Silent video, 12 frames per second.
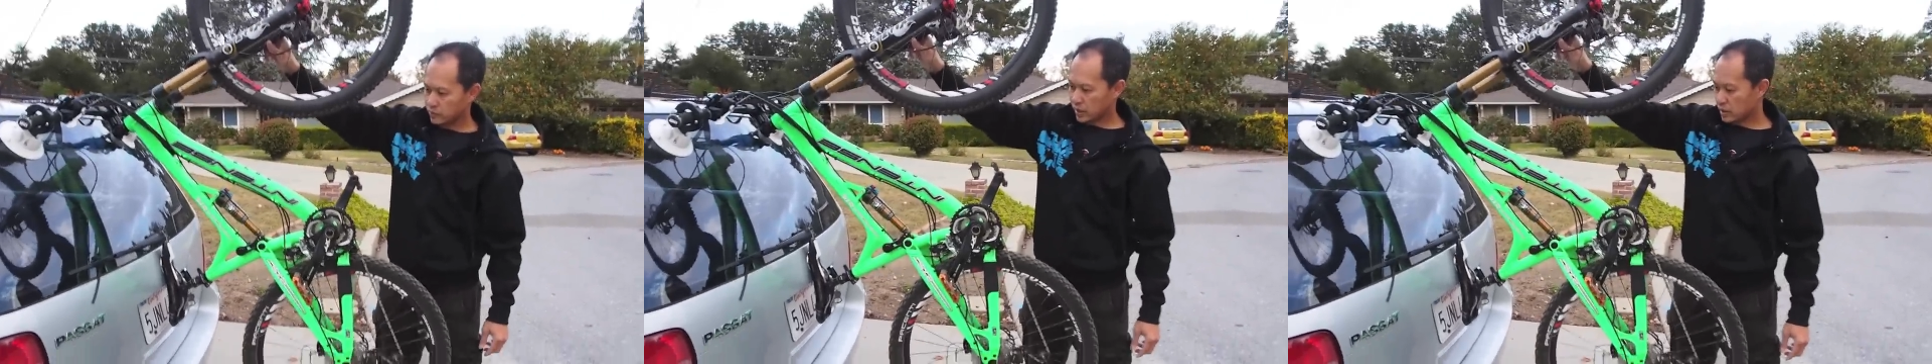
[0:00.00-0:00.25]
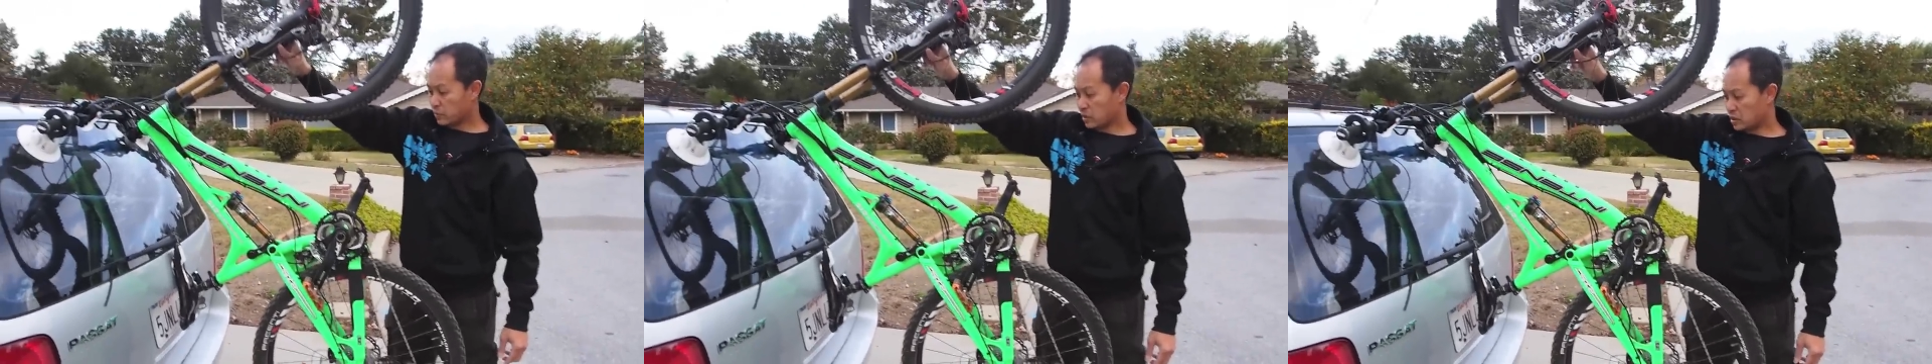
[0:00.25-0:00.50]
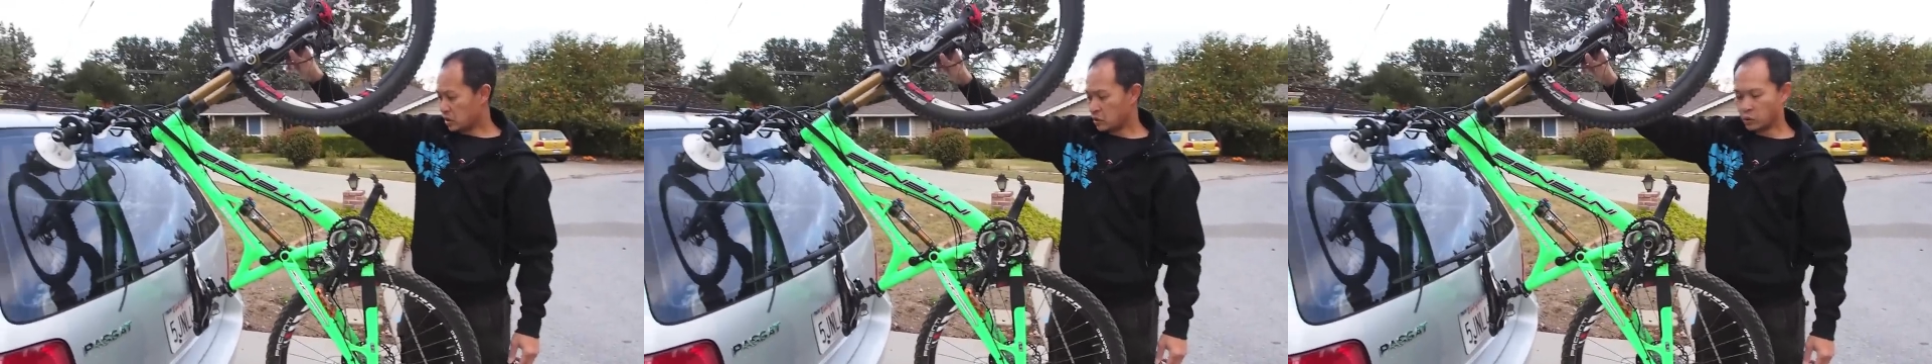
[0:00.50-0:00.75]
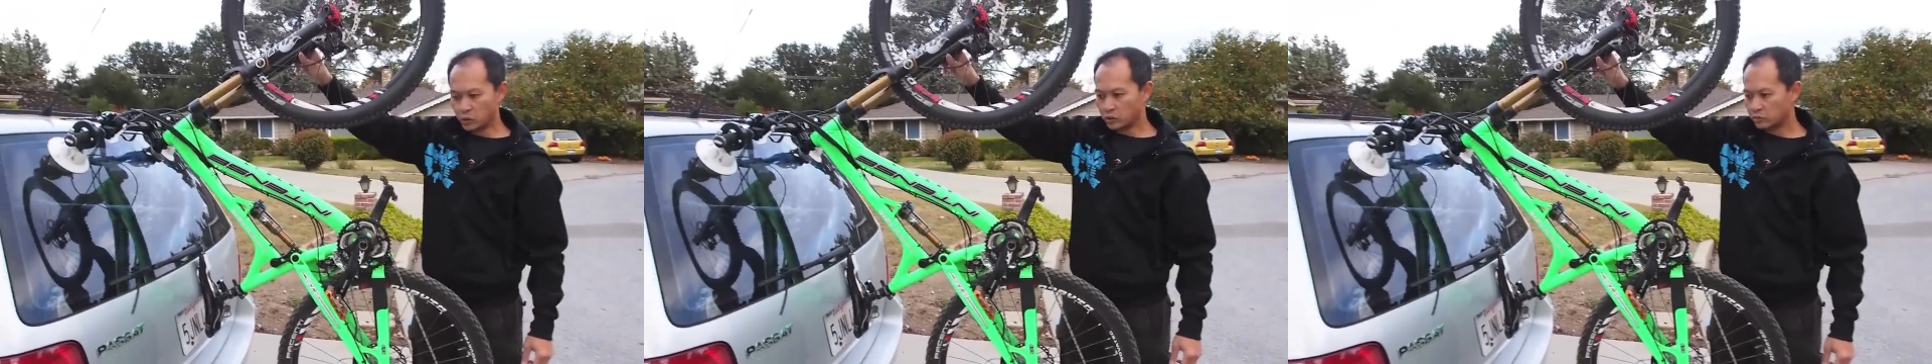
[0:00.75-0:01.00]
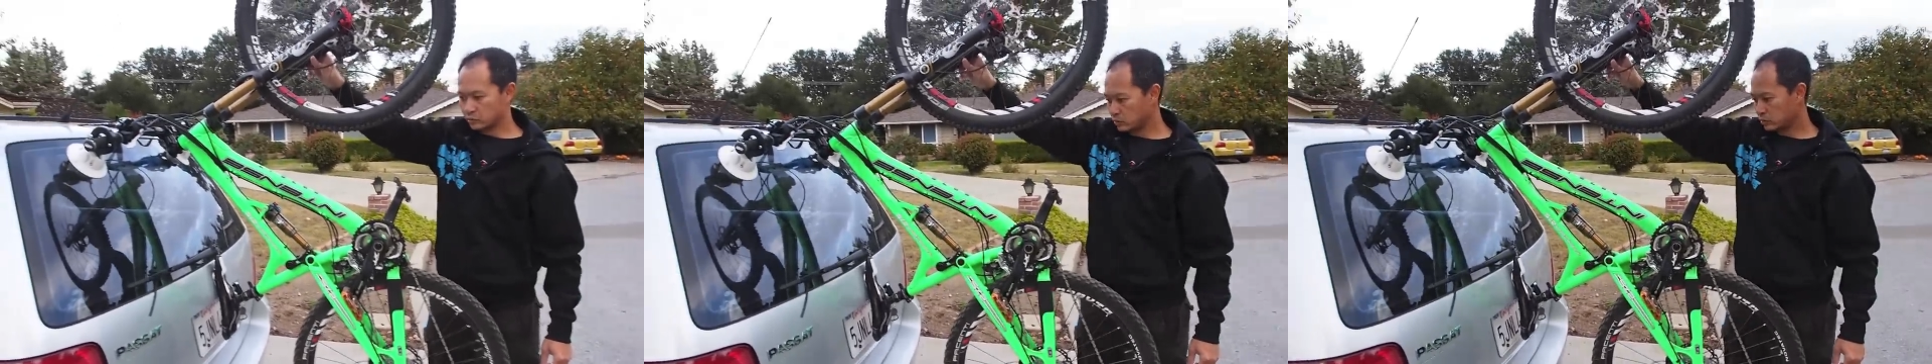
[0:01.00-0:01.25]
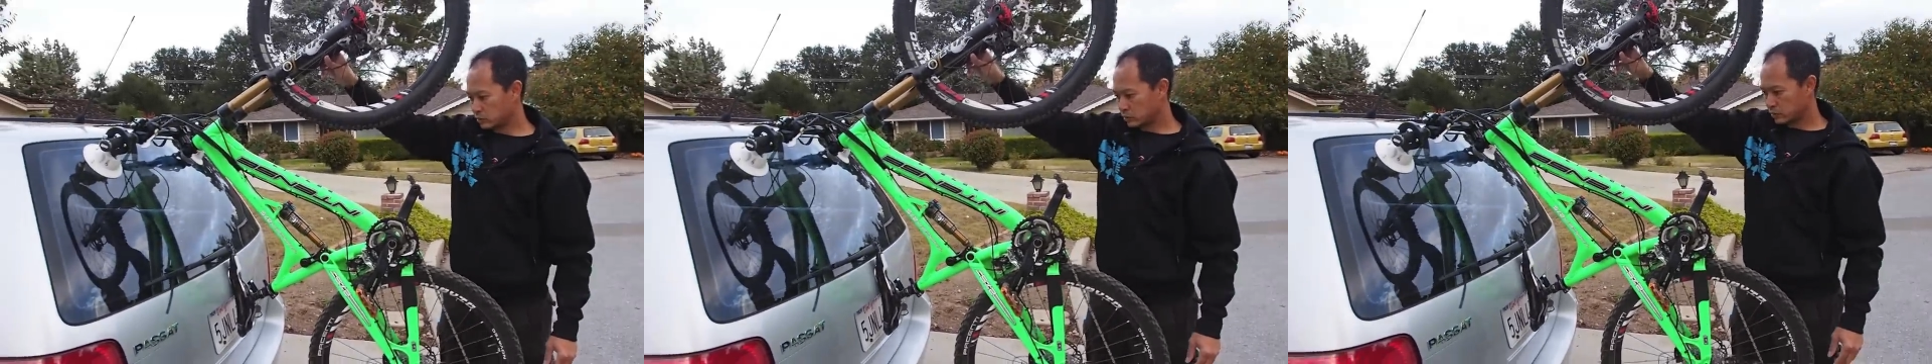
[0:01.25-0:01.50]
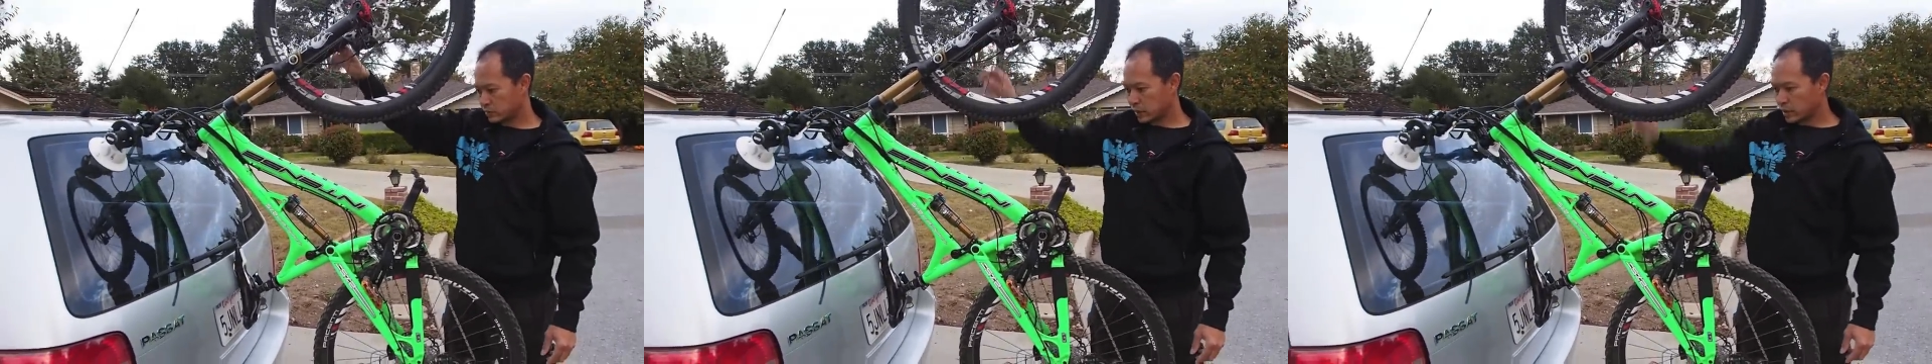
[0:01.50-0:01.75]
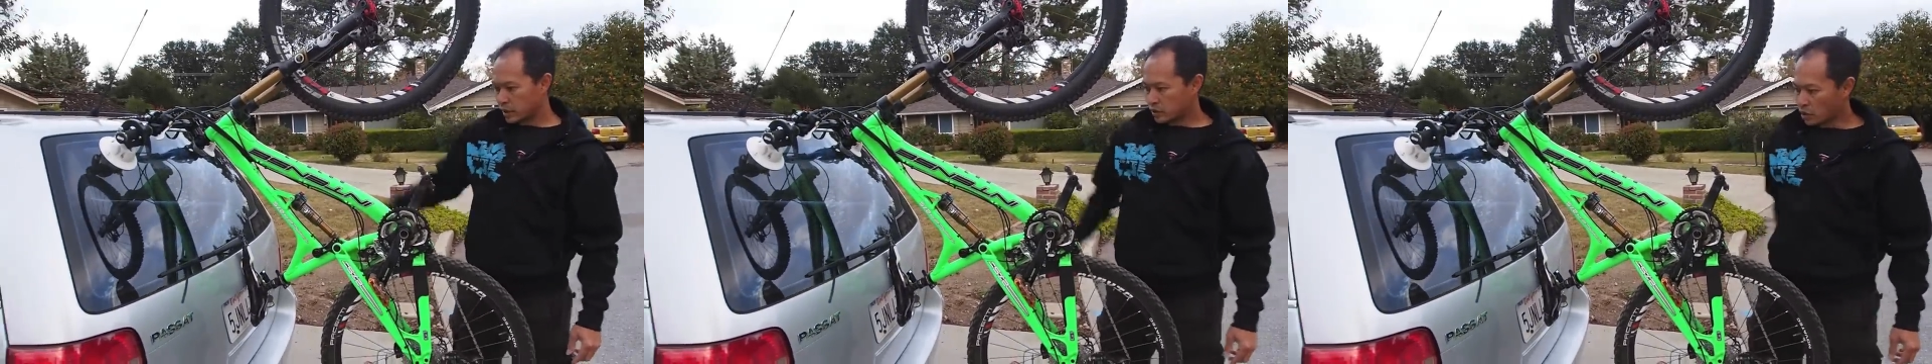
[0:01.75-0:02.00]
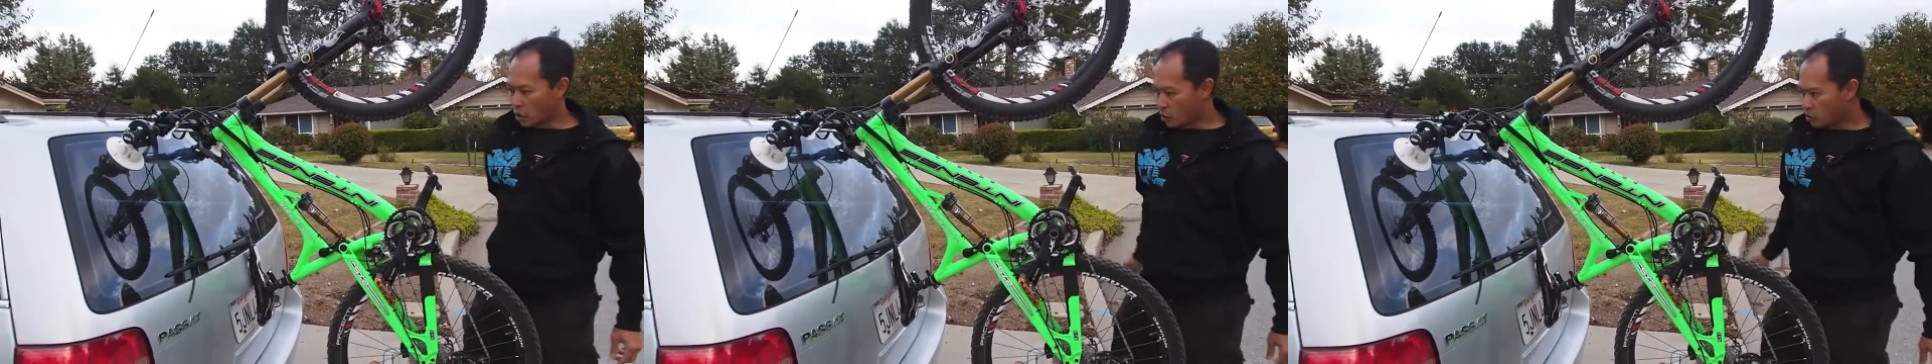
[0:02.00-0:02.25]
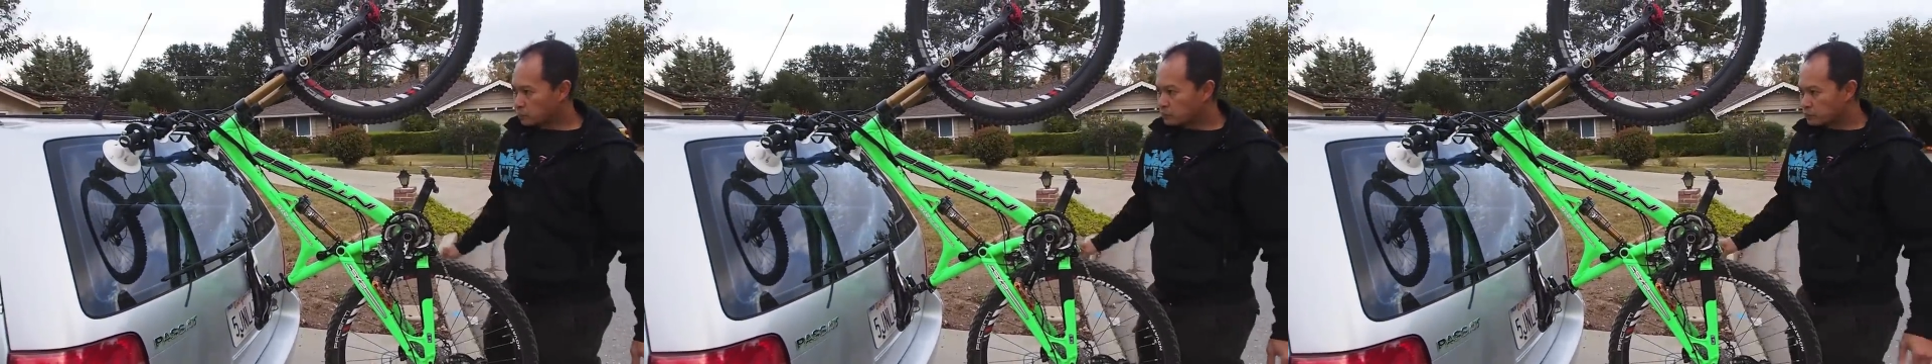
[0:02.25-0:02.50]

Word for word: It's pretty secure. So